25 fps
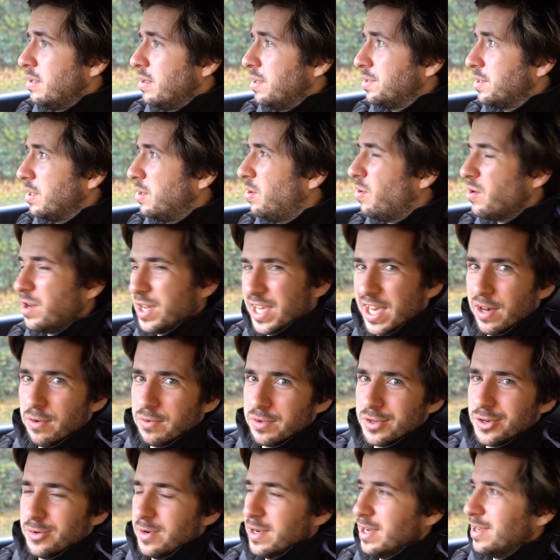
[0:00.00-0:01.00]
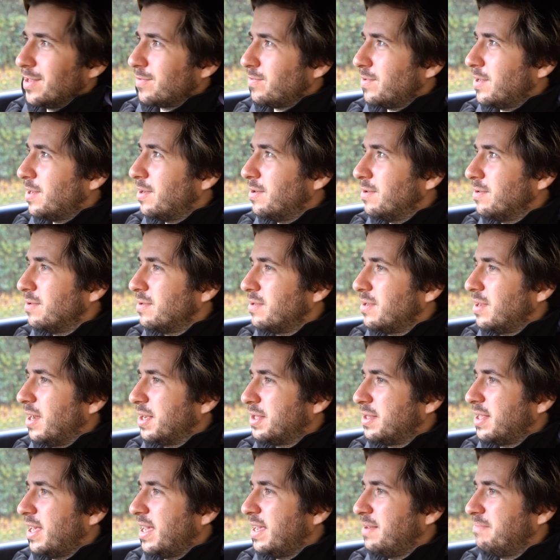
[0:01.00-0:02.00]
There's a lot of guilt to it as well.
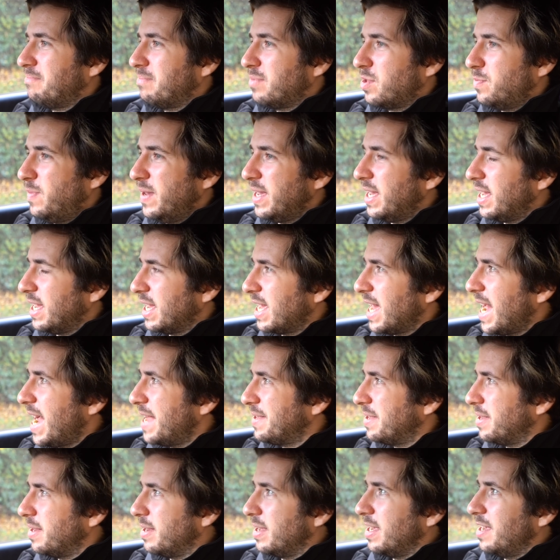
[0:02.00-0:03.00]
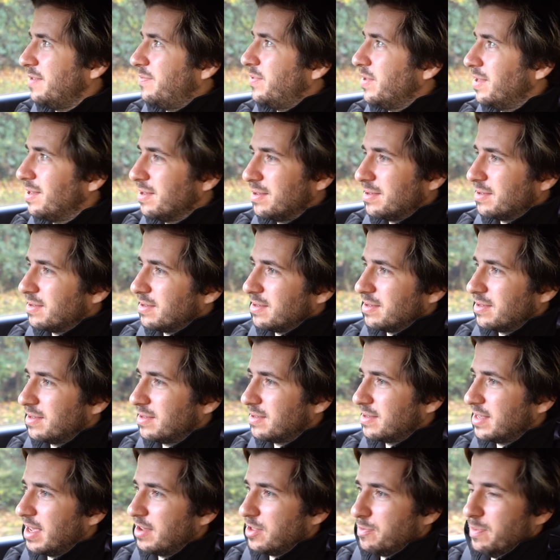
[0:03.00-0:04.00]
I'd say, speaking candidly, but
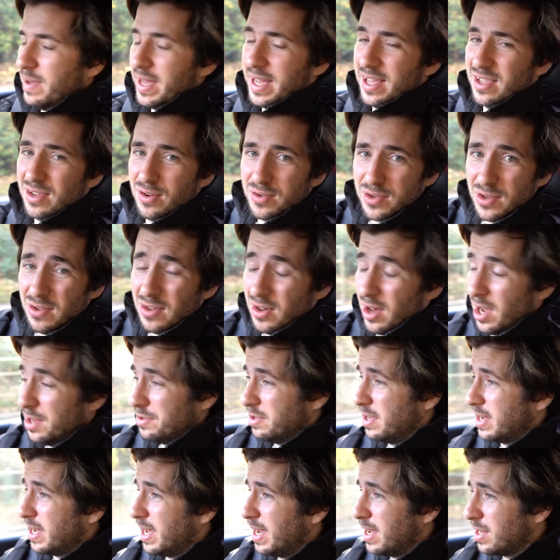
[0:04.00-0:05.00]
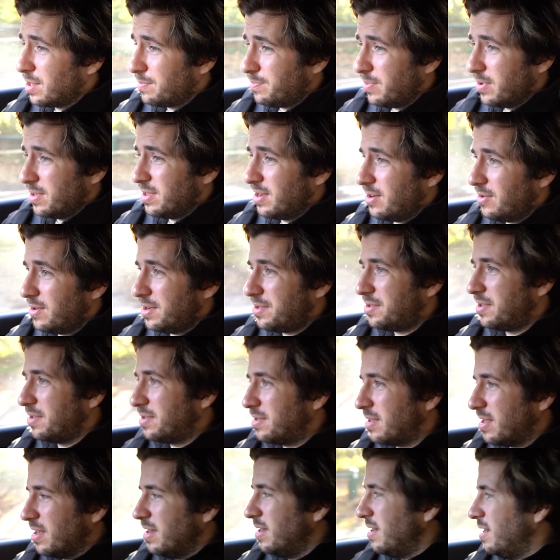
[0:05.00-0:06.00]
I'm speaking to all you guys, I guess, but there is
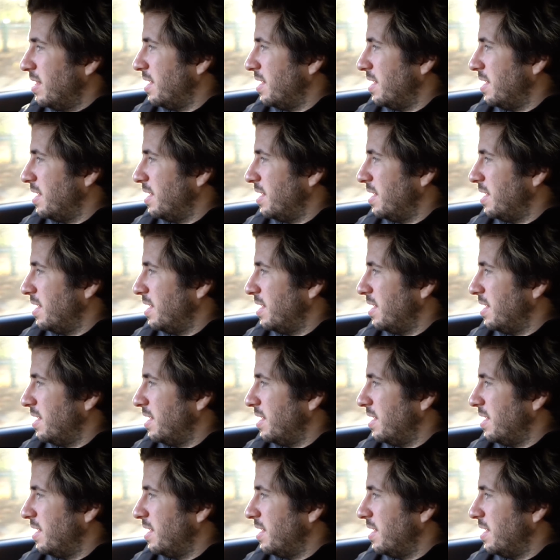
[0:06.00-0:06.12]
just